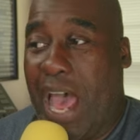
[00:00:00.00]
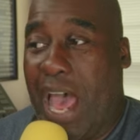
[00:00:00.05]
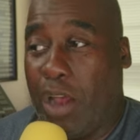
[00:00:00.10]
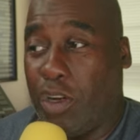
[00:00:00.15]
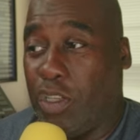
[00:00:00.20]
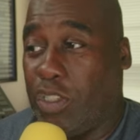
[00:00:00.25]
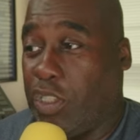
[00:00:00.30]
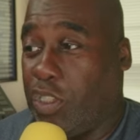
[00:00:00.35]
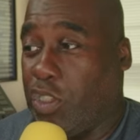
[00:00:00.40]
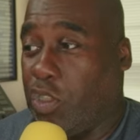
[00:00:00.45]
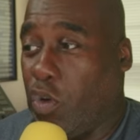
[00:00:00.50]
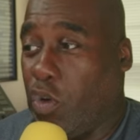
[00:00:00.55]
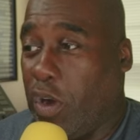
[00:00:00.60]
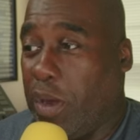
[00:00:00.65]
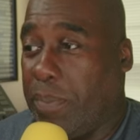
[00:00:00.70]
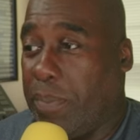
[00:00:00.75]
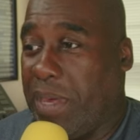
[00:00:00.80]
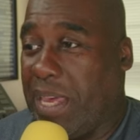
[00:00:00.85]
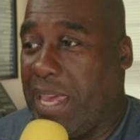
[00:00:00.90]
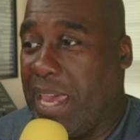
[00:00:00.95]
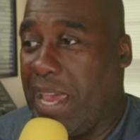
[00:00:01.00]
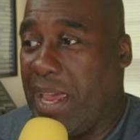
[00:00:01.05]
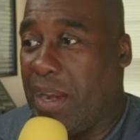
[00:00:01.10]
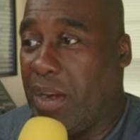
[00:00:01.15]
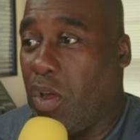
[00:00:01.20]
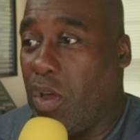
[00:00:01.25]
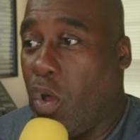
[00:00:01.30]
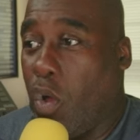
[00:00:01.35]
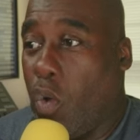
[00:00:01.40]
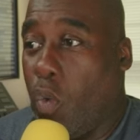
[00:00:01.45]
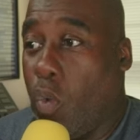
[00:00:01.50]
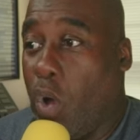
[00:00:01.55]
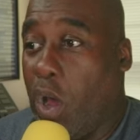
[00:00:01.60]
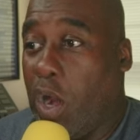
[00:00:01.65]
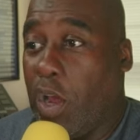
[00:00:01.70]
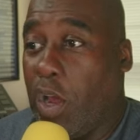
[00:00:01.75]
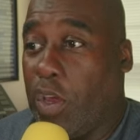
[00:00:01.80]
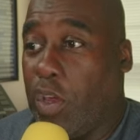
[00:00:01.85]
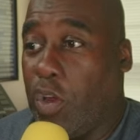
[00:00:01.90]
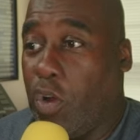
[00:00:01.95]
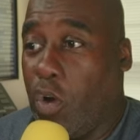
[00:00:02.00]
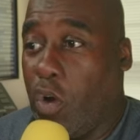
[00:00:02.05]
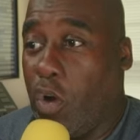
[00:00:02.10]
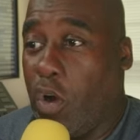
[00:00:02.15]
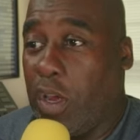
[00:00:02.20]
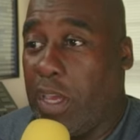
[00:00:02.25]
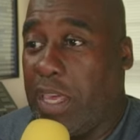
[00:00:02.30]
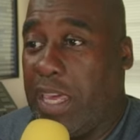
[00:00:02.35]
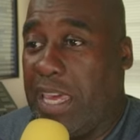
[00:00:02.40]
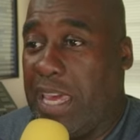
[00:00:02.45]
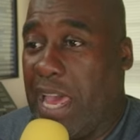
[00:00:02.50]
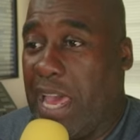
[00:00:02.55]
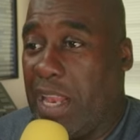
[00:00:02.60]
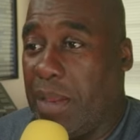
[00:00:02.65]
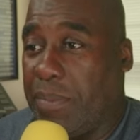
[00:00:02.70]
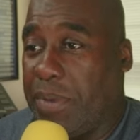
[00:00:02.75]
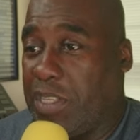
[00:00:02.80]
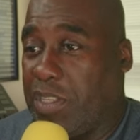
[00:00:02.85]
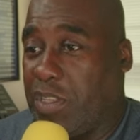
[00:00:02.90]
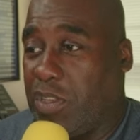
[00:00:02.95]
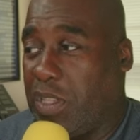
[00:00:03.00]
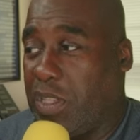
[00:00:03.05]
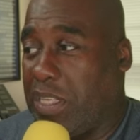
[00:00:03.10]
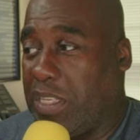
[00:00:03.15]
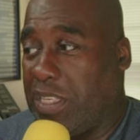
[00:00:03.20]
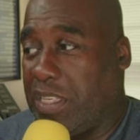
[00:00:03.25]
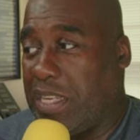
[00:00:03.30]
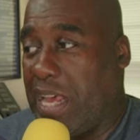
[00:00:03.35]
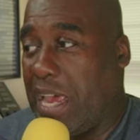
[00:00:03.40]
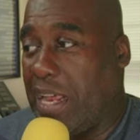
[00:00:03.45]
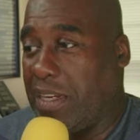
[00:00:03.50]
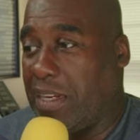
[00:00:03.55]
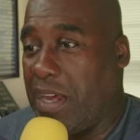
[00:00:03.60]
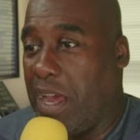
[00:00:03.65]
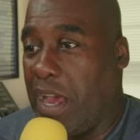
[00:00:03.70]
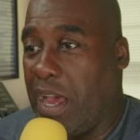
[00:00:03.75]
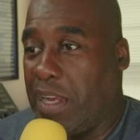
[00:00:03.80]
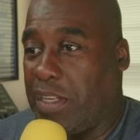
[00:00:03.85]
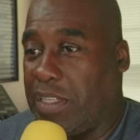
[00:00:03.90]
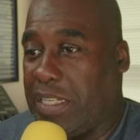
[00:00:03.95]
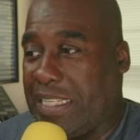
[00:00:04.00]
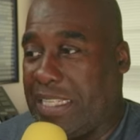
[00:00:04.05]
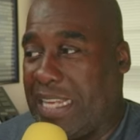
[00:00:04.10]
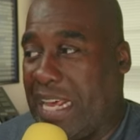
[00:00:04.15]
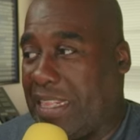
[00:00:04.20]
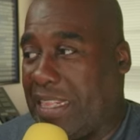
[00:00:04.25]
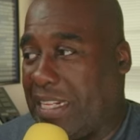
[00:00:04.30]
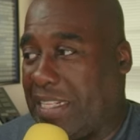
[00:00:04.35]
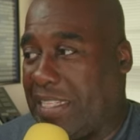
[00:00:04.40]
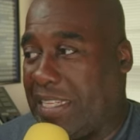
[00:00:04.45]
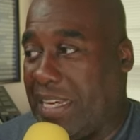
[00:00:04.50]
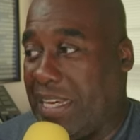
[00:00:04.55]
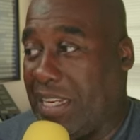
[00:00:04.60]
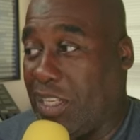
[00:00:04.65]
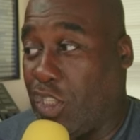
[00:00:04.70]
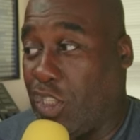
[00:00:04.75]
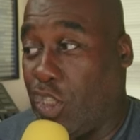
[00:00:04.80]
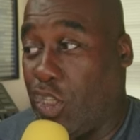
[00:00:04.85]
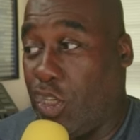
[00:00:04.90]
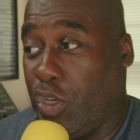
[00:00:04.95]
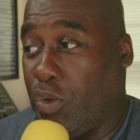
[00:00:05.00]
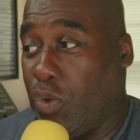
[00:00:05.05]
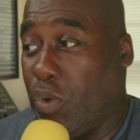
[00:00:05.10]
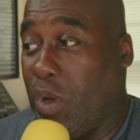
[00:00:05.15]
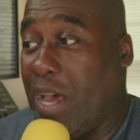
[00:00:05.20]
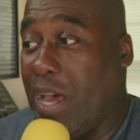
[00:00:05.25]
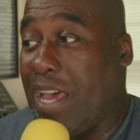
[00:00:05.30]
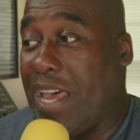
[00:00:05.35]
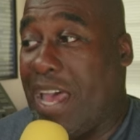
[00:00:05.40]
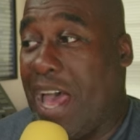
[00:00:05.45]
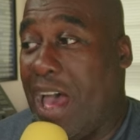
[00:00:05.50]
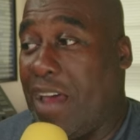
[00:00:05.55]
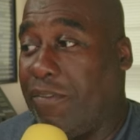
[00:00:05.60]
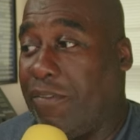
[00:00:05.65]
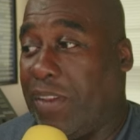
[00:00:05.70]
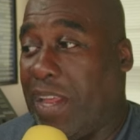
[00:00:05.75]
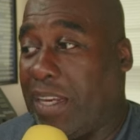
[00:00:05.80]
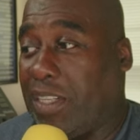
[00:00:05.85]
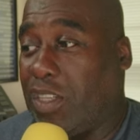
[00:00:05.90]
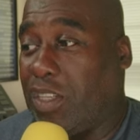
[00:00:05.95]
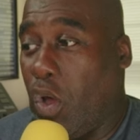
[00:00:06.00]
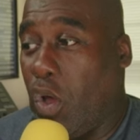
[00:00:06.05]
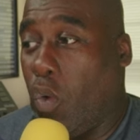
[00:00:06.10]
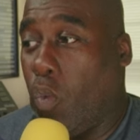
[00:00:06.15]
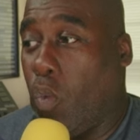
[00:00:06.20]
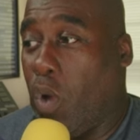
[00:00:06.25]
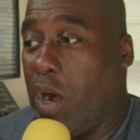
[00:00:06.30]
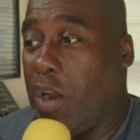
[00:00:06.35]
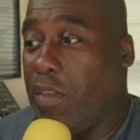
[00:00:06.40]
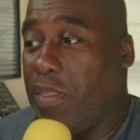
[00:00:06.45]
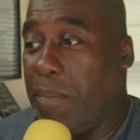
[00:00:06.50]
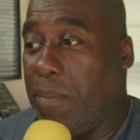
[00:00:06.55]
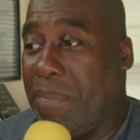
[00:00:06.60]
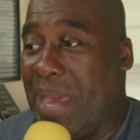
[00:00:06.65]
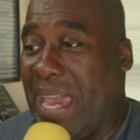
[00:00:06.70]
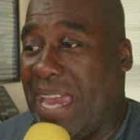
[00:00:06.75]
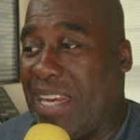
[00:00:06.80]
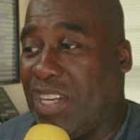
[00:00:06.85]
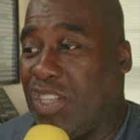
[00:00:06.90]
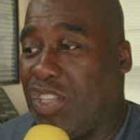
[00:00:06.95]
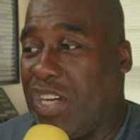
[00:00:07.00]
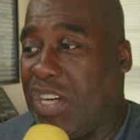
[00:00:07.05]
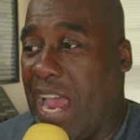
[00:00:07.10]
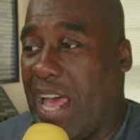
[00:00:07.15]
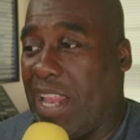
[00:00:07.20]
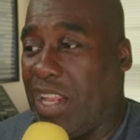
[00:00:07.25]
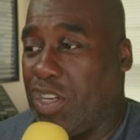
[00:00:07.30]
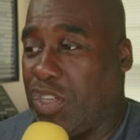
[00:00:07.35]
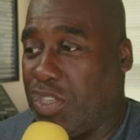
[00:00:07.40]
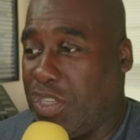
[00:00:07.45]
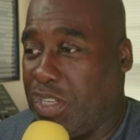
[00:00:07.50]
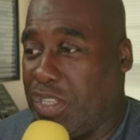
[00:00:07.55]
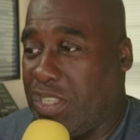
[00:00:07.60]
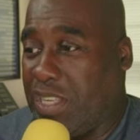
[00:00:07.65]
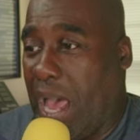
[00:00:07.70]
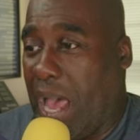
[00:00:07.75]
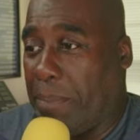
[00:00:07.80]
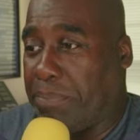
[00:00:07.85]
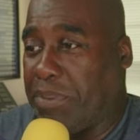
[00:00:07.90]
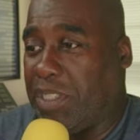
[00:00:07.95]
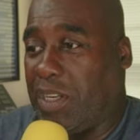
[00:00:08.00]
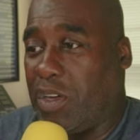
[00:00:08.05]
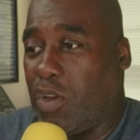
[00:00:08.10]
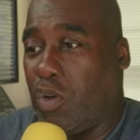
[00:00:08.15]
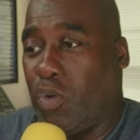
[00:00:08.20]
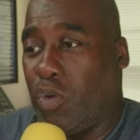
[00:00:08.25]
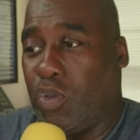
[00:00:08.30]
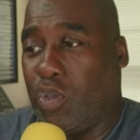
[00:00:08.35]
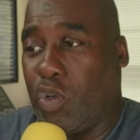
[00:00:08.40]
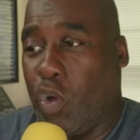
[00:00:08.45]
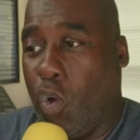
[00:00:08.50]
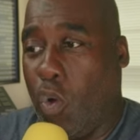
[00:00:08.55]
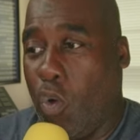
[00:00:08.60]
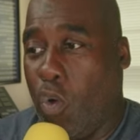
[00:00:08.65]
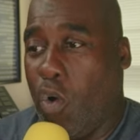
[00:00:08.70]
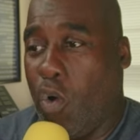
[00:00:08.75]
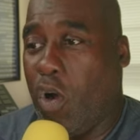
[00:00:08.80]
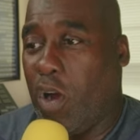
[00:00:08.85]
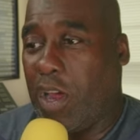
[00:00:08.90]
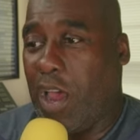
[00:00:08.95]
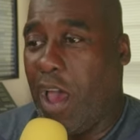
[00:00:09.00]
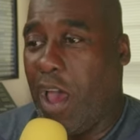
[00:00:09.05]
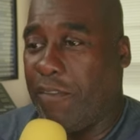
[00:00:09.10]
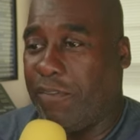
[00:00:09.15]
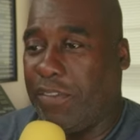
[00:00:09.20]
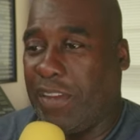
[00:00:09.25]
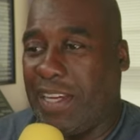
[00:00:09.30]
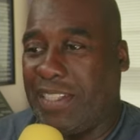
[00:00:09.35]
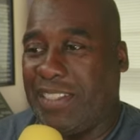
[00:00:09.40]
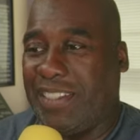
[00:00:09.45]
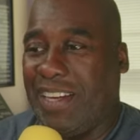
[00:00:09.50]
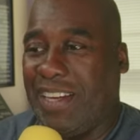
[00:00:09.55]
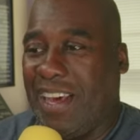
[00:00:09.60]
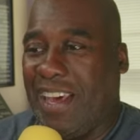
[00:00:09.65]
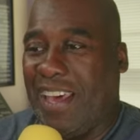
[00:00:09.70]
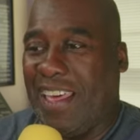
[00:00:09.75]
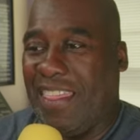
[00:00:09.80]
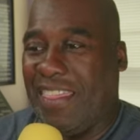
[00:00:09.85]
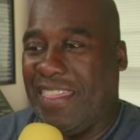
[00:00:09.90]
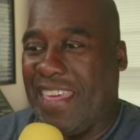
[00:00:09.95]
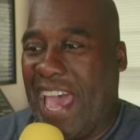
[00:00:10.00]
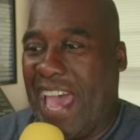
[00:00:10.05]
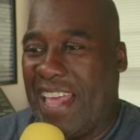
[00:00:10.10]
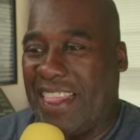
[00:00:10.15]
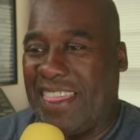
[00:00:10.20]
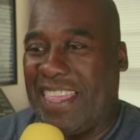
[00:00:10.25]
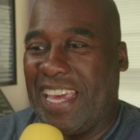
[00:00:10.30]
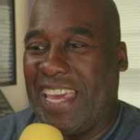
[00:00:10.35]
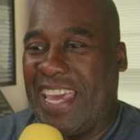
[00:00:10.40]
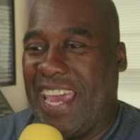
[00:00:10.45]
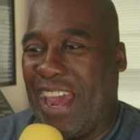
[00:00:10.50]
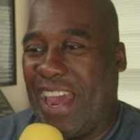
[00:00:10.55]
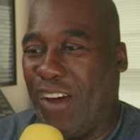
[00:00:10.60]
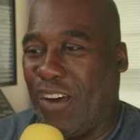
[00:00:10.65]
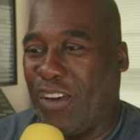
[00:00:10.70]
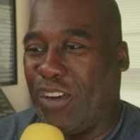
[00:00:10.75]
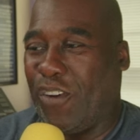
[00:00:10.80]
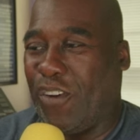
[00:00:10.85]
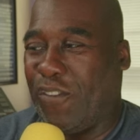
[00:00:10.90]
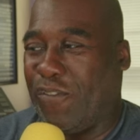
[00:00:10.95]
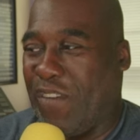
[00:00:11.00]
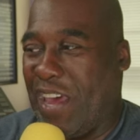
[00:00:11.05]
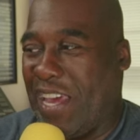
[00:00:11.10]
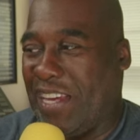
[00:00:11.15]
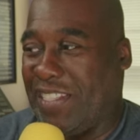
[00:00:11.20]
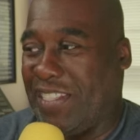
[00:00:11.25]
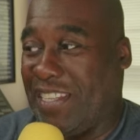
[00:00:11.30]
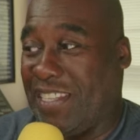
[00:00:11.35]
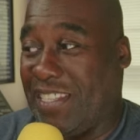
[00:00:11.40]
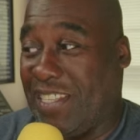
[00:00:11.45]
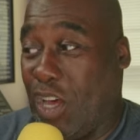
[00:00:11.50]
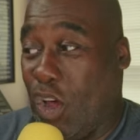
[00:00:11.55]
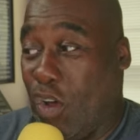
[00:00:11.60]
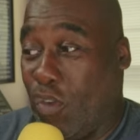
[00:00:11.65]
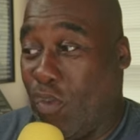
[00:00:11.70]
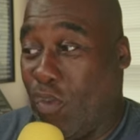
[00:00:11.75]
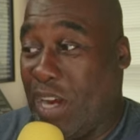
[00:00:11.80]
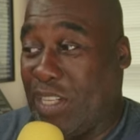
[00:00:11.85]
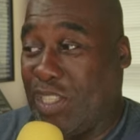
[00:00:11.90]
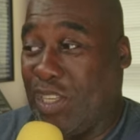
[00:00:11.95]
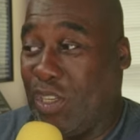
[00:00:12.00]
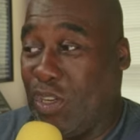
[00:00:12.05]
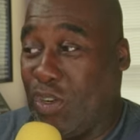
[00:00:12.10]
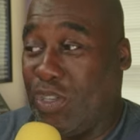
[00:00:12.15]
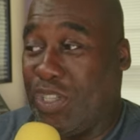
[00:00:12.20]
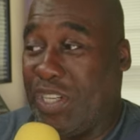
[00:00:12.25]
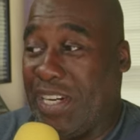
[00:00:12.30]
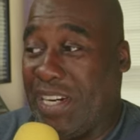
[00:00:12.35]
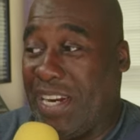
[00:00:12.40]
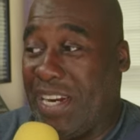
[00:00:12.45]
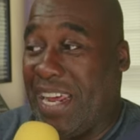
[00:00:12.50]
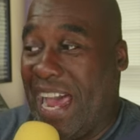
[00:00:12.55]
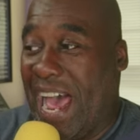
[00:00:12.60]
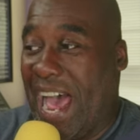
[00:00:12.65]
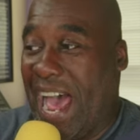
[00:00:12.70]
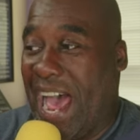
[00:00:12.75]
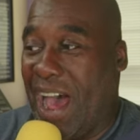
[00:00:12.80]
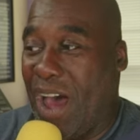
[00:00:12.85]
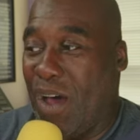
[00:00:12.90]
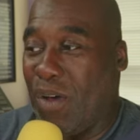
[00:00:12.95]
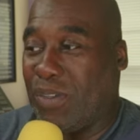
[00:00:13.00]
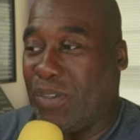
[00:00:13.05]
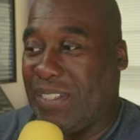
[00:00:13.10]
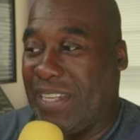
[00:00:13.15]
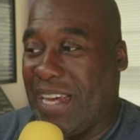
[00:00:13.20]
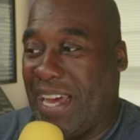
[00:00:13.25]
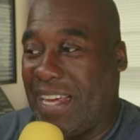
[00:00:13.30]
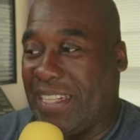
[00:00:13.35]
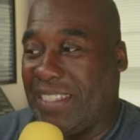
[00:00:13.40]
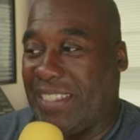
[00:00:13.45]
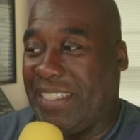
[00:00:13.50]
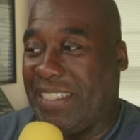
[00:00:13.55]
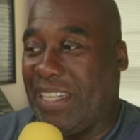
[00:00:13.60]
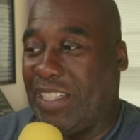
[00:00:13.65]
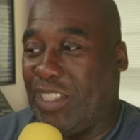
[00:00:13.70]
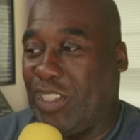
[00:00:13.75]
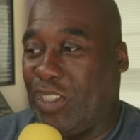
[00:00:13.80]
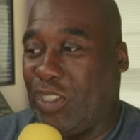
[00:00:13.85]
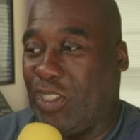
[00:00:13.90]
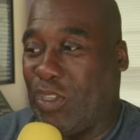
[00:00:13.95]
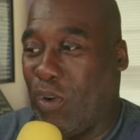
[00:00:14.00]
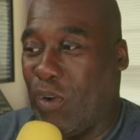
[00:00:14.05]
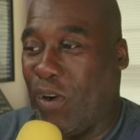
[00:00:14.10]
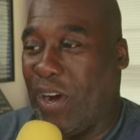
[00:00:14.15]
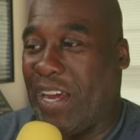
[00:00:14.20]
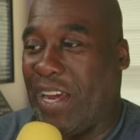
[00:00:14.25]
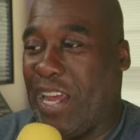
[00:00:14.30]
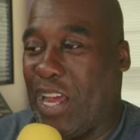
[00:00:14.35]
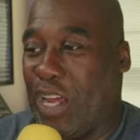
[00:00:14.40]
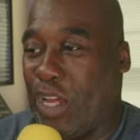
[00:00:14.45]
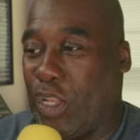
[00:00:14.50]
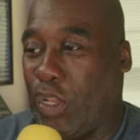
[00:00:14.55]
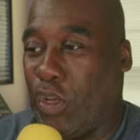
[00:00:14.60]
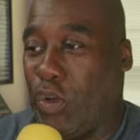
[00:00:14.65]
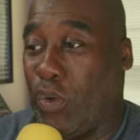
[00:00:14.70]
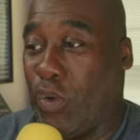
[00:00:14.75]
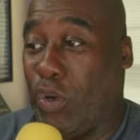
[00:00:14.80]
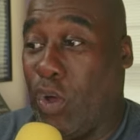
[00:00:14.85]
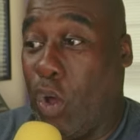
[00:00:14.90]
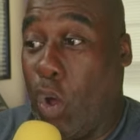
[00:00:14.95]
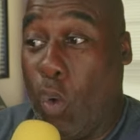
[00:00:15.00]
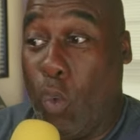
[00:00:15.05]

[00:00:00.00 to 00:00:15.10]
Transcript: How does the story begin? What are your key elements to the set uh, to set the scene? Two, conflict. What are the main challenges, obstacles, or conflicts that the character faces? Resolution. How does the story conclude?